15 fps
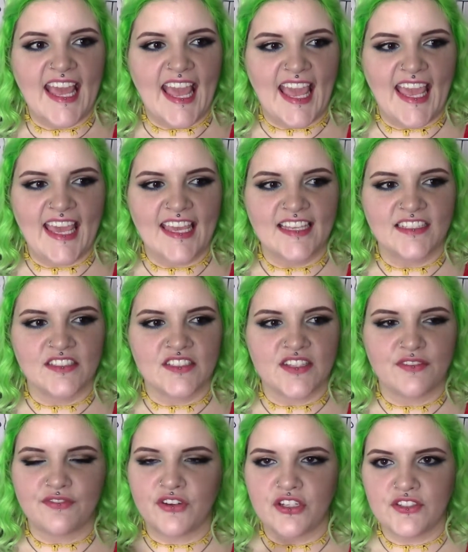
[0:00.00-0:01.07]
And
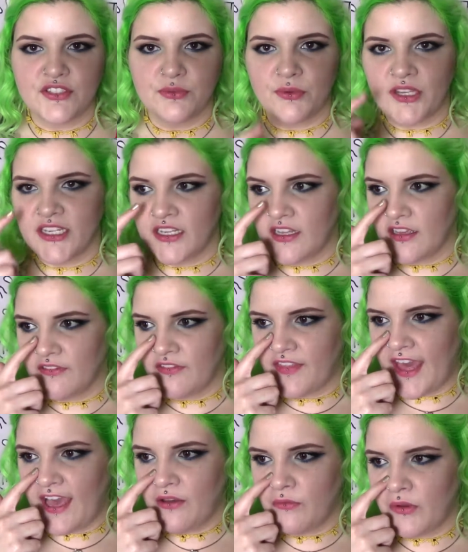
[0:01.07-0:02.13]
the first one of
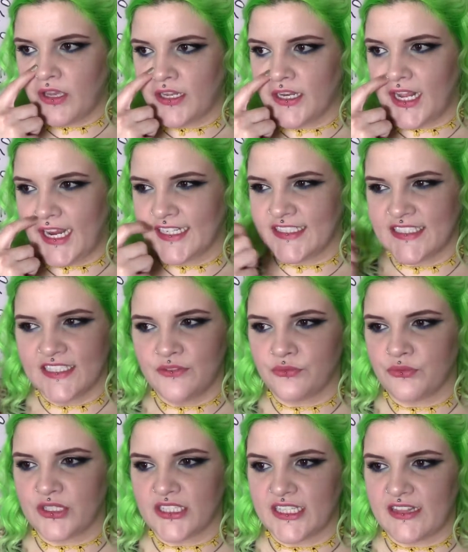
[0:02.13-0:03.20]
that one, I
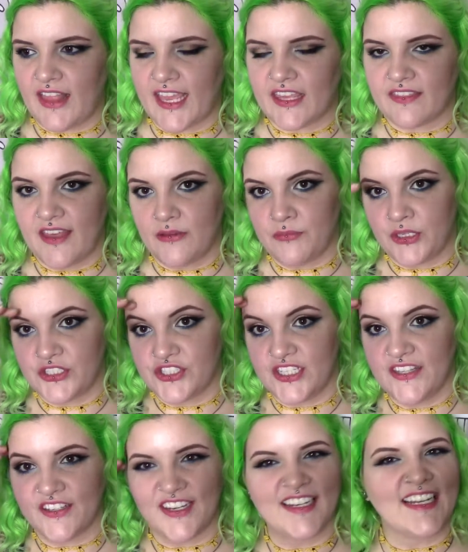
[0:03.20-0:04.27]
didn't really like that much either.